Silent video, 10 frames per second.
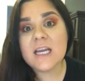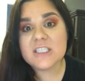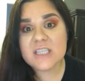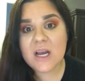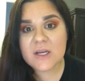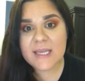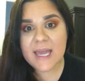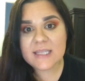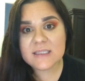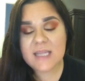gushed out
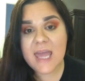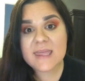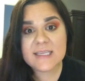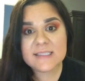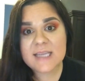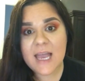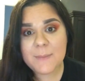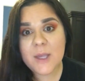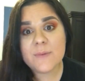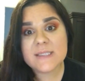again. And this
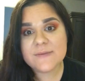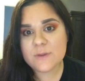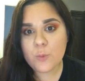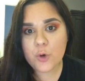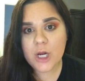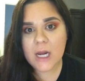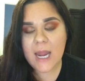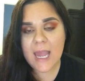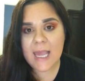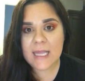time it was even more.
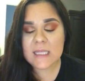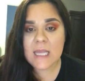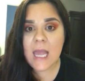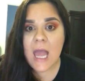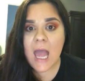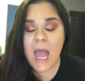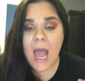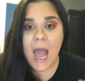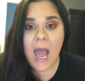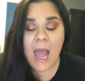And
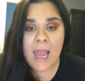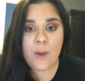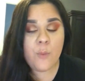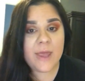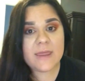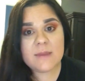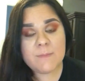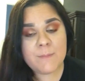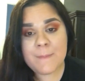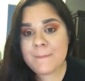I wet
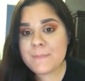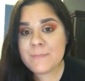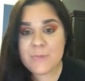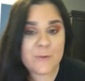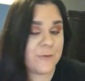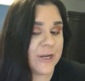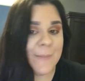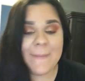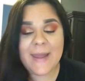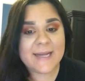the front
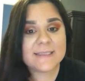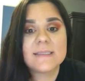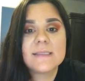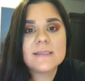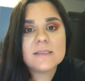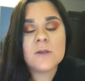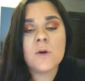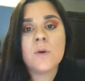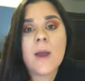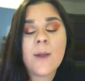of my pants.
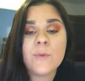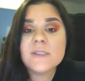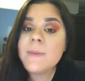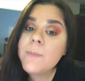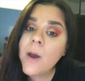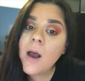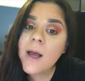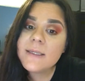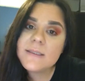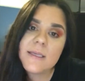So I went to my
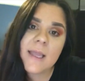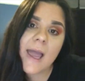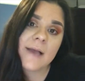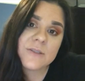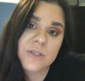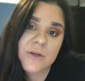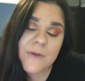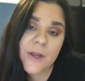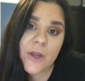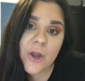boss and I asked her
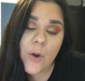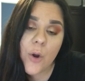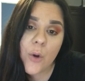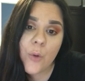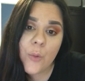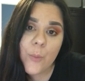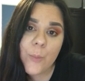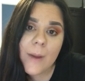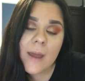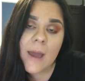if I could go
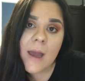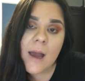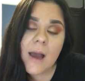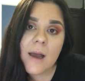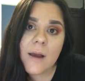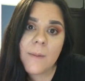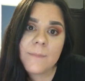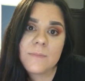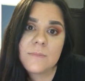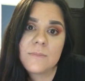home
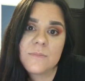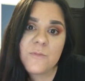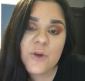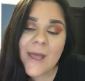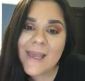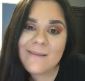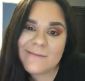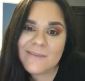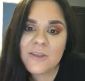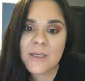for like
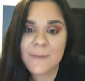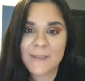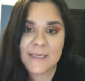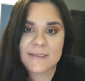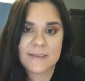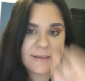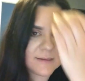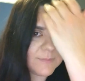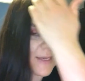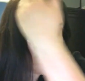30 minutes
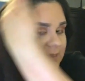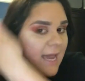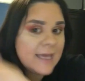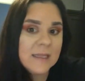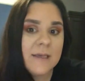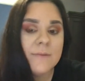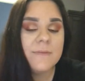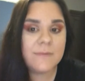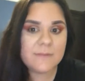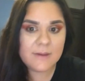because I work
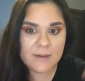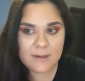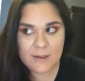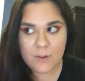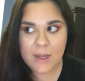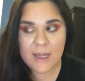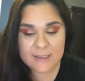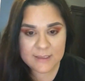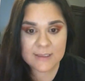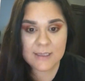
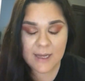in